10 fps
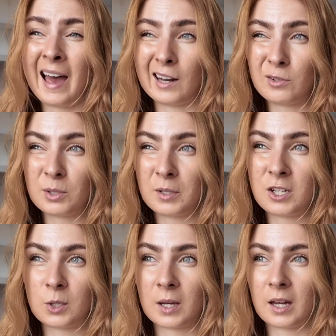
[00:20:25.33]
And I also
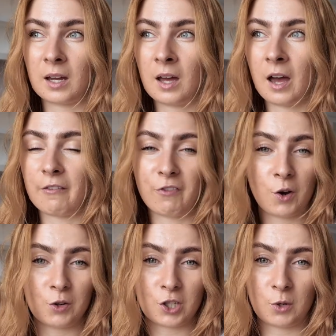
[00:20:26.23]
want to do a
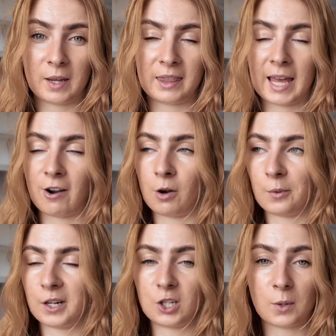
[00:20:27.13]
photo shoot in there. I
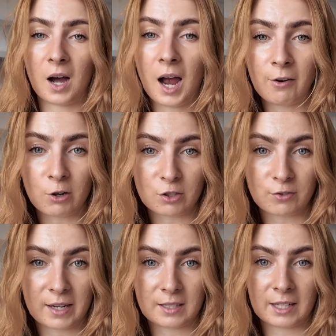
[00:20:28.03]
want to do a high rocks
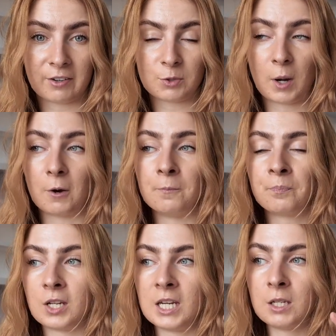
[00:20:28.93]
race in there as well.
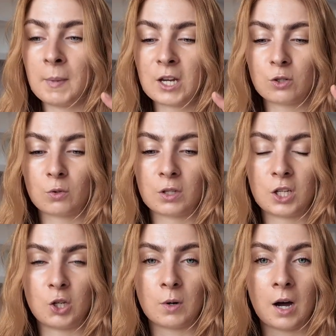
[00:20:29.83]
You need to make sure
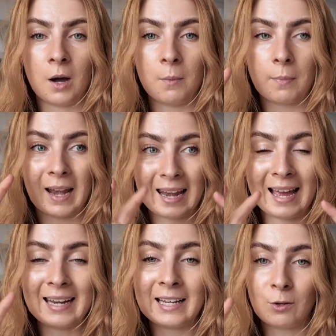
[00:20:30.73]
that you are
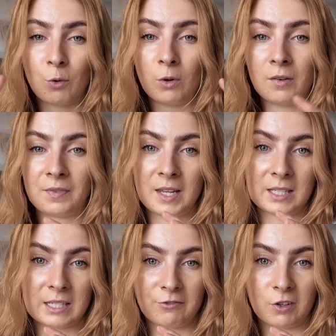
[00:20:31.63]
planning all of these
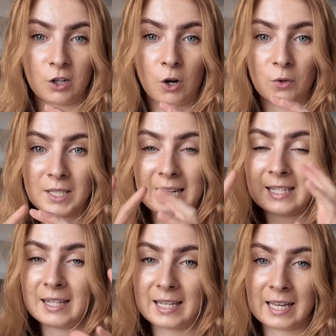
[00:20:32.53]
different goals
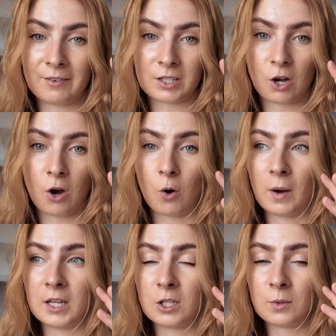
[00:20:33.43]
into the year as a whole,
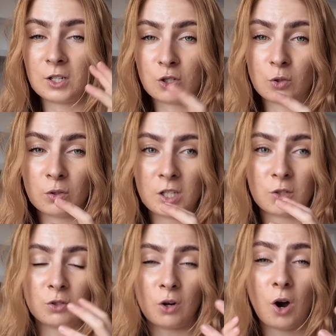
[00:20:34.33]
and to ensure that
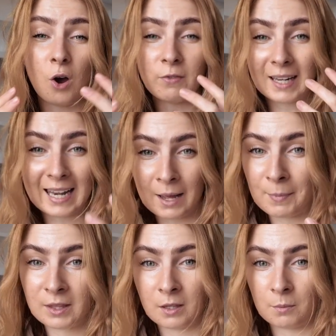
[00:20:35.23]
you're not
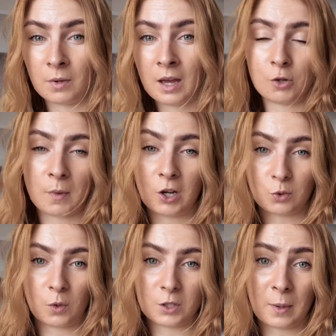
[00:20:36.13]
overlapping them too
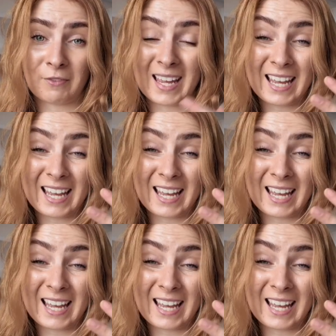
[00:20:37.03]
much whatsoever,